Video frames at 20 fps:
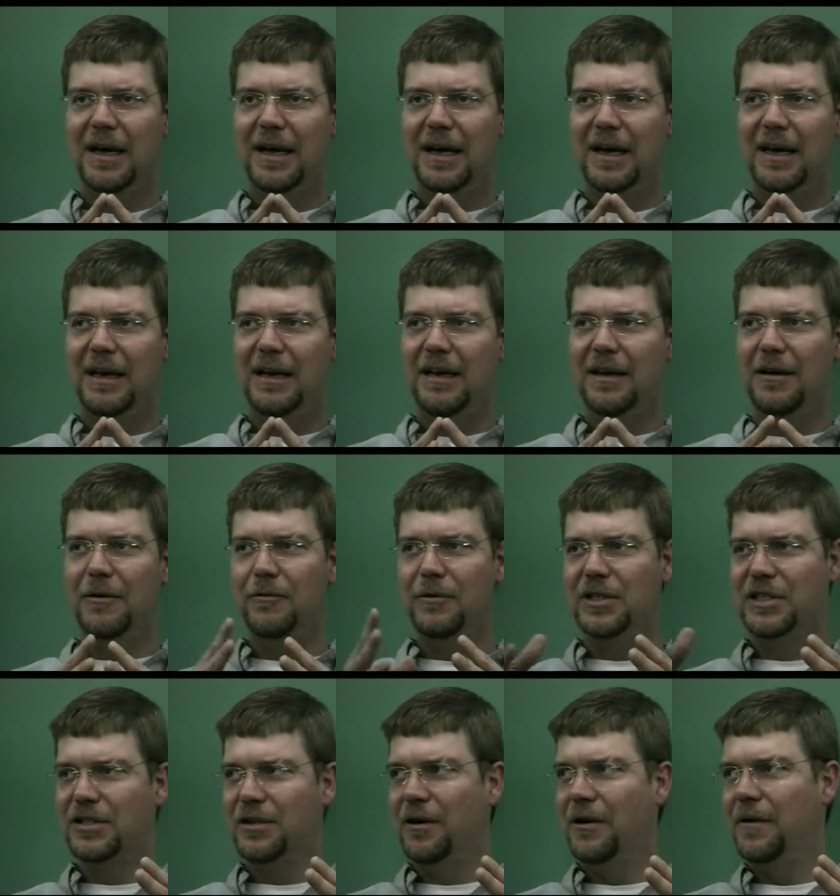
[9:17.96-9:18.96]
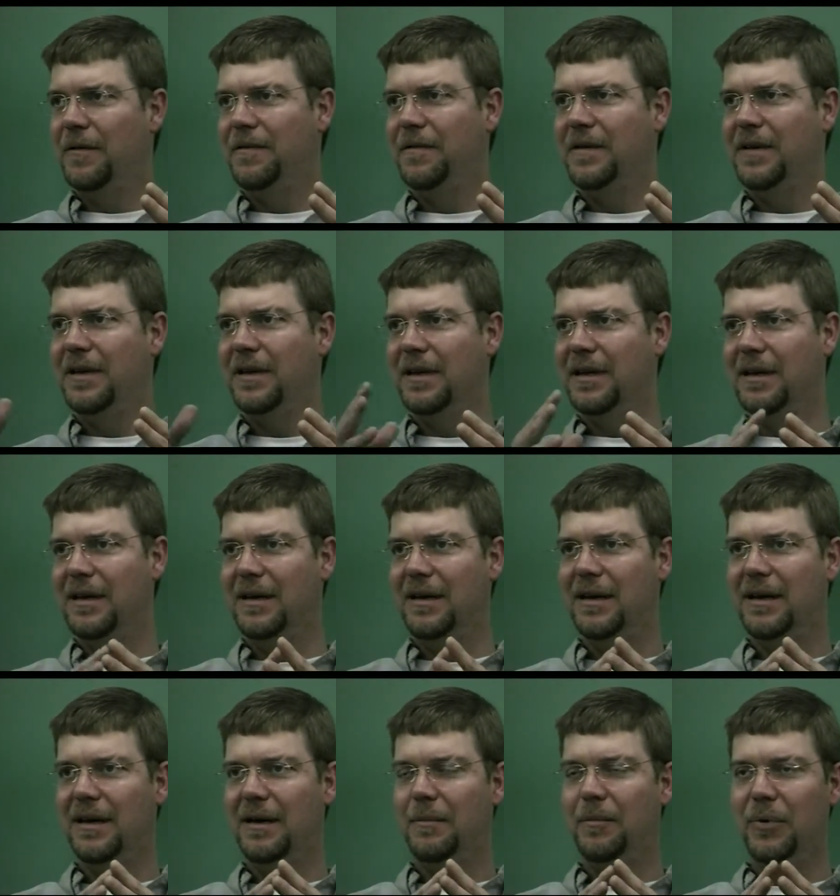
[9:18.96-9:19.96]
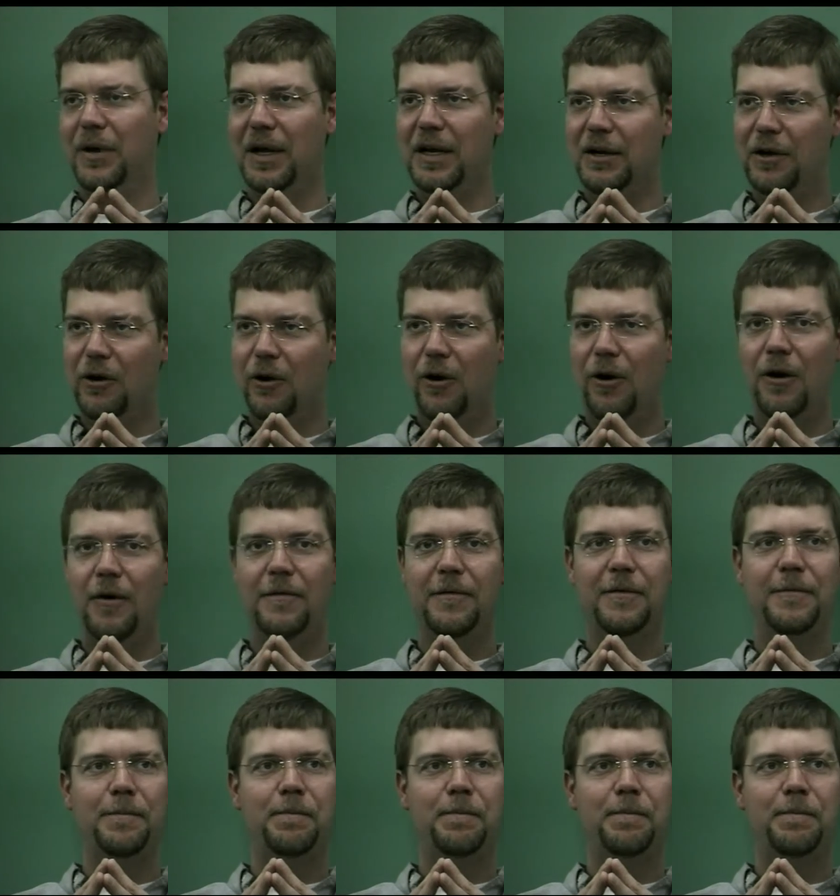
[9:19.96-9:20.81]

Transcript: And uh, we surfed and uh, played golf.